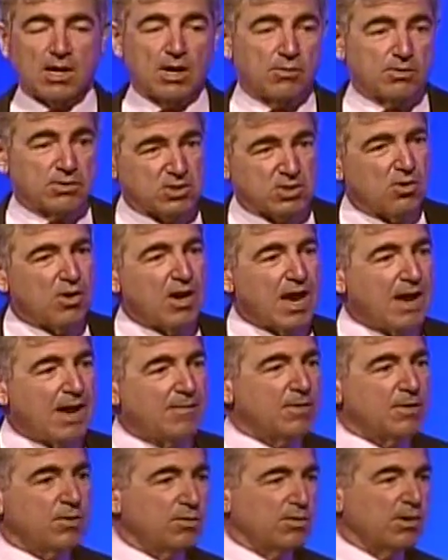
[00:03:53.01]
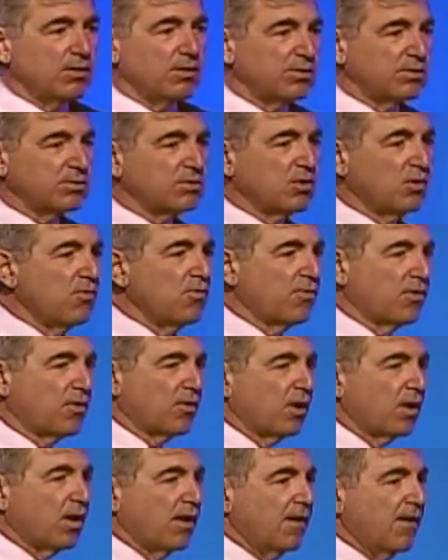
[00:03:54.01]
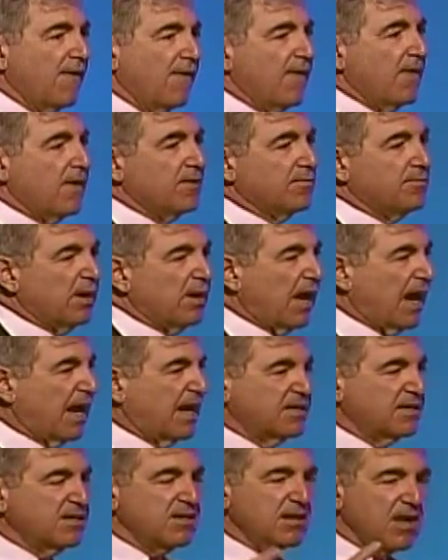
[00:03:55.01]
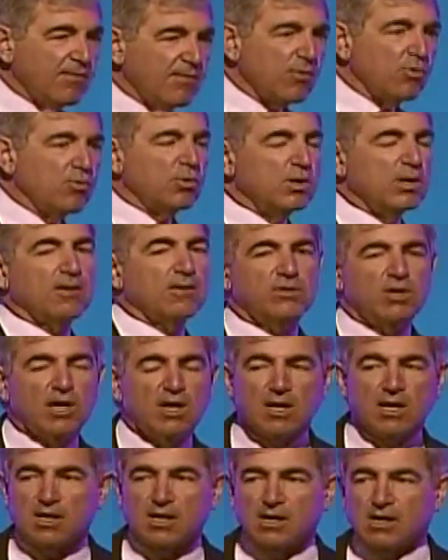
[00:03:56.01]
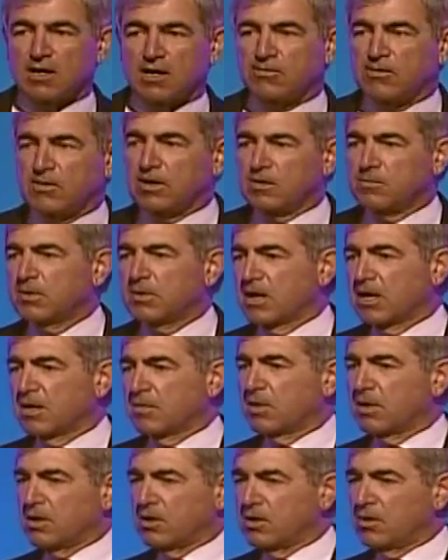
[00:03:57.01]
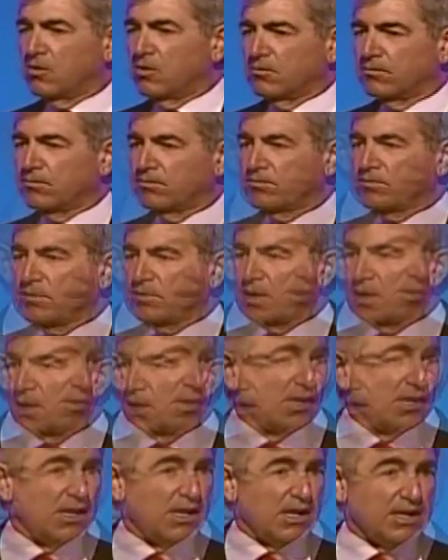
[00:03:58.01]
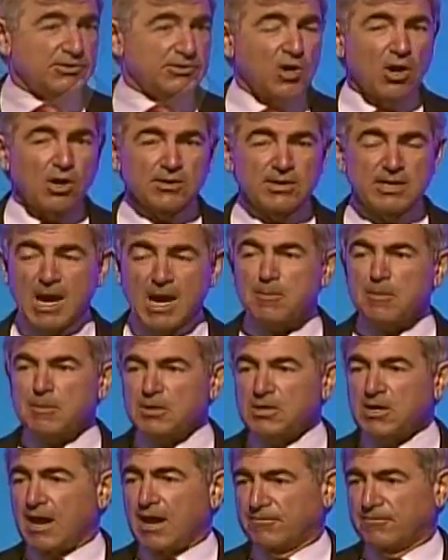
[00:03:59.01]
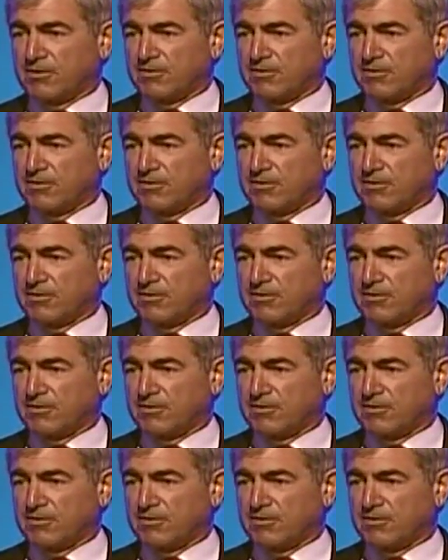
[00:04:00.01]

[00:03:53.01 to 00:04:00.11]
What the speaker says: I was so happy when it was over, but I never would have done it if it had been on my own. It's called the epitaph